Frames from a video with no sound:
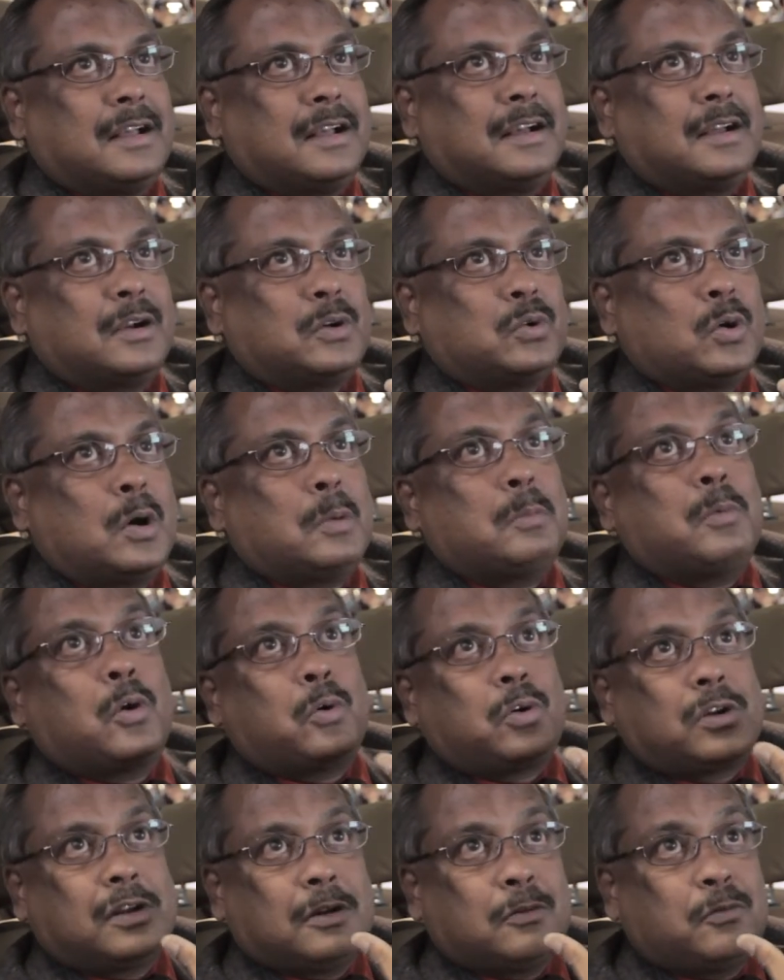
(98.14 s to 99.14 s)
to
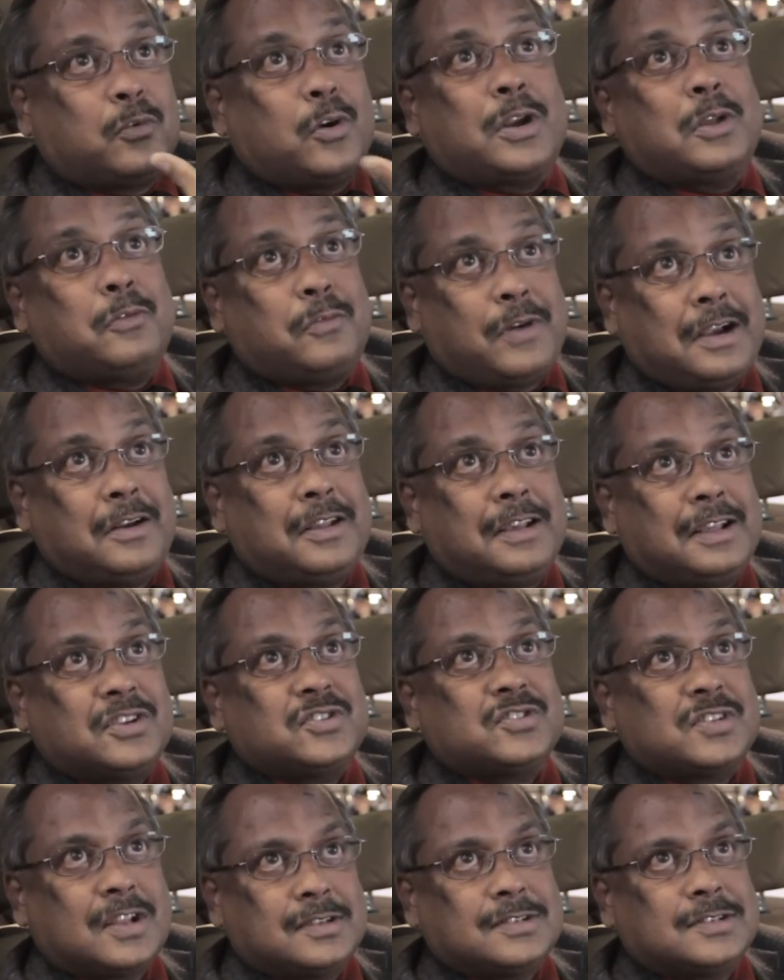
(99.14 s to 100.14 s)
about 45 degrees
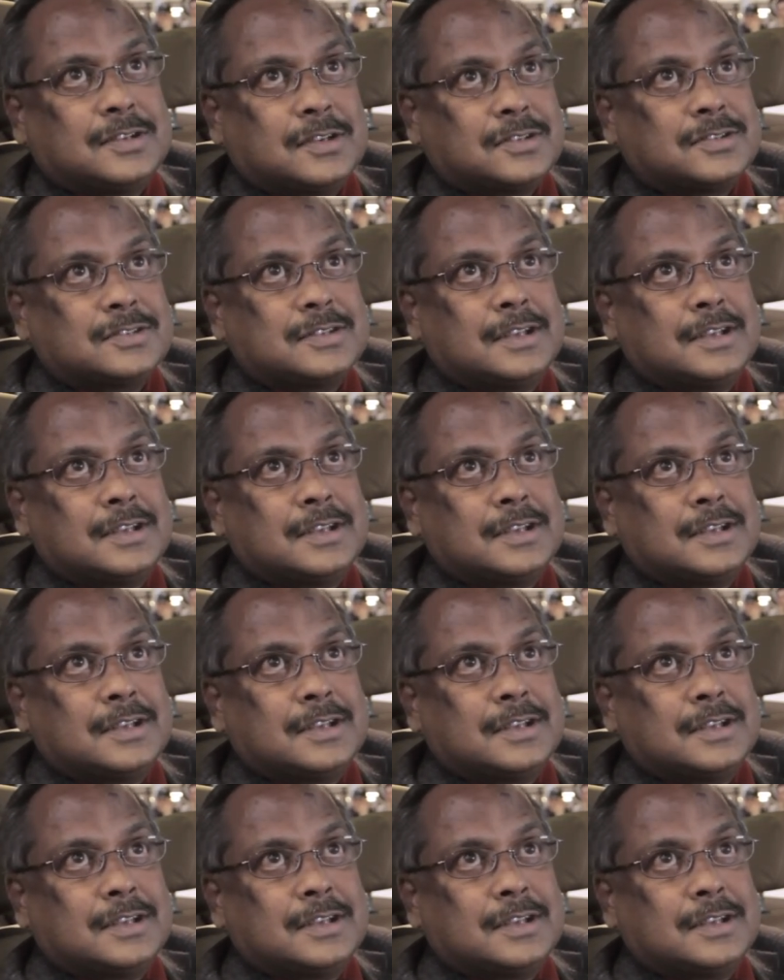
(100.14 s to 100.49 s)
Celsius,